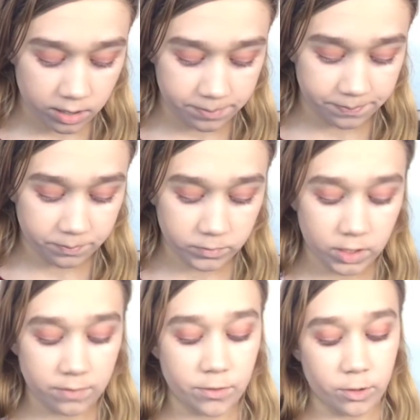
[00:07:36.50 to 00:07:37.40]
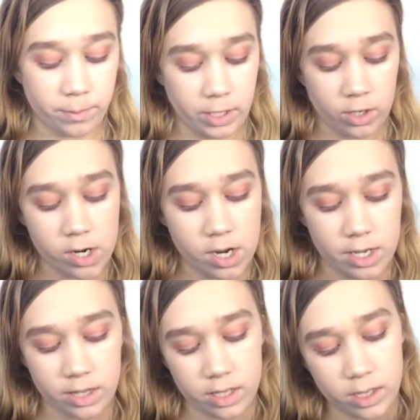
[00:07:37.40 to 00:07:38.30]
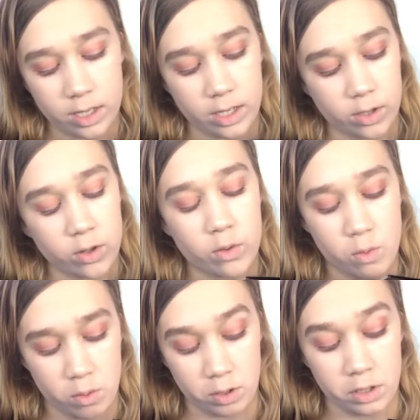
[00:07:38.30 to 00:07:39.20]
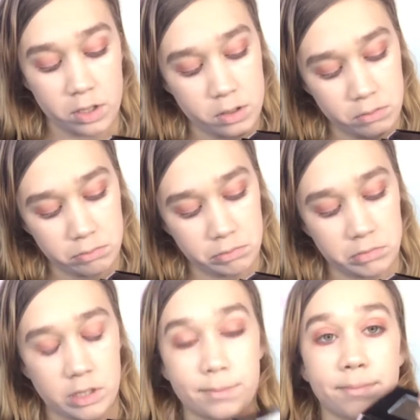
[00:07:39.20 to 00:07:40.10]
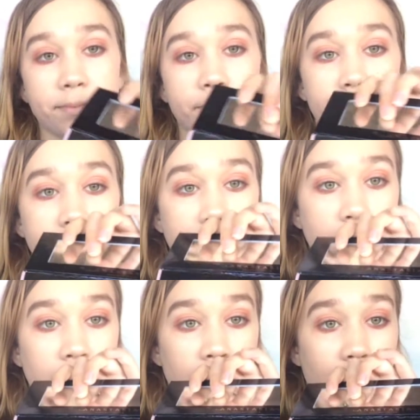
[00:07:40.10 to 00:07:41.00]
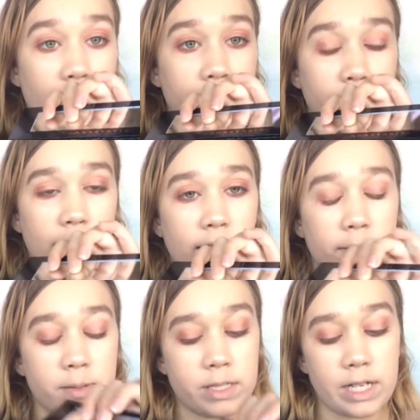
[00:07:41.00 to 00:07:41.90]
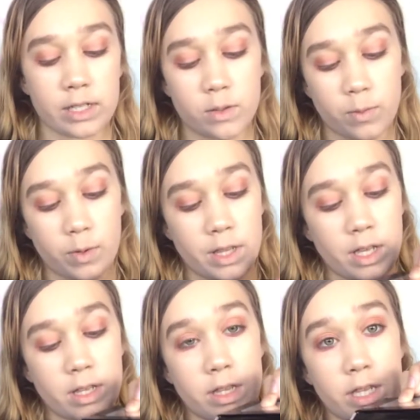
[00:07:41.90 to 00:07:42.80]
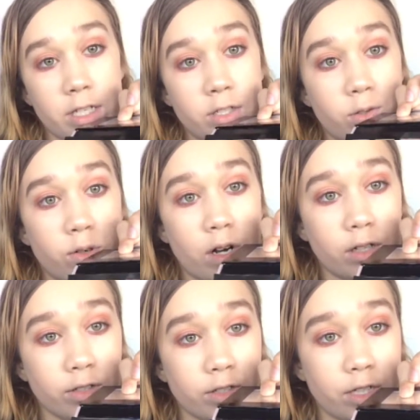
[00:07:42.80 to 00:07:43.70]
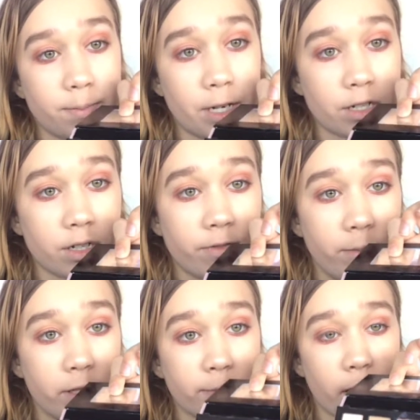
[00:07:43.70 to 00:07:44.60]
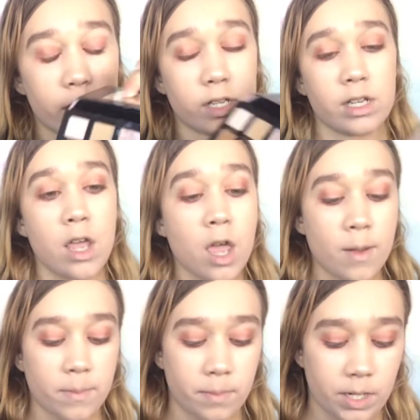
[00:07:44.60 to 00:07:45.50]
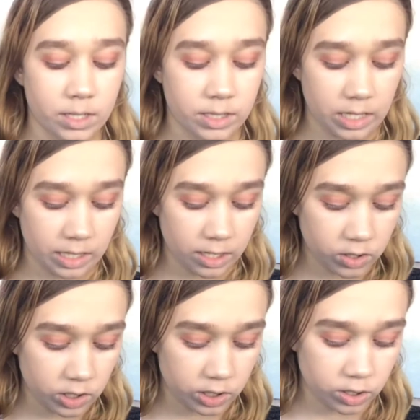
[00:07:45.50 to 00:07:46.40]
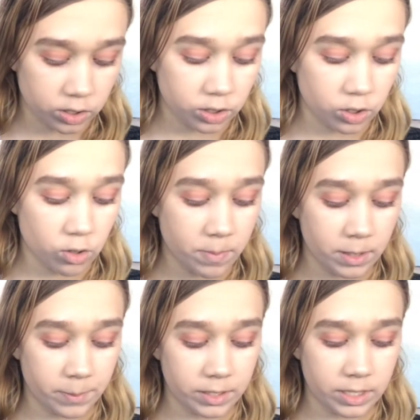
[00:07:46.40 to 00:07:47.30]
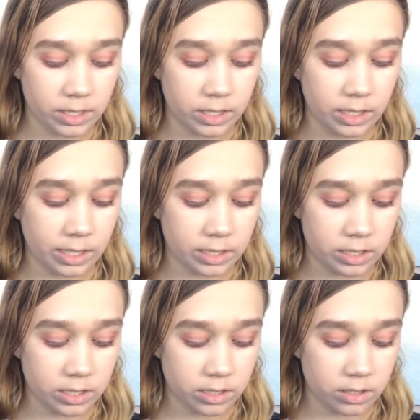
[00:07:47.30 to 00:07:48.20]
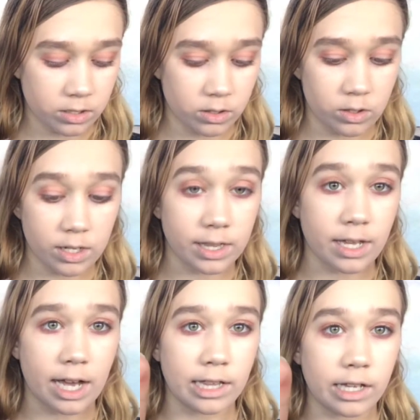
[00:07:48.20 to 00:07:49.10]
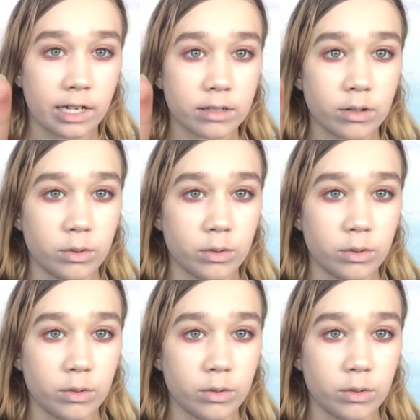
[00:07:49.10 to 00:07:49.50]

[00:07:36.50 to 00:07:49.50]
Vermeer in the inner corner. Oh, okay. I am like obsessed with these two colors, especially from this palette, because they are just so pigmented. Like, just look at that. Like, ooh.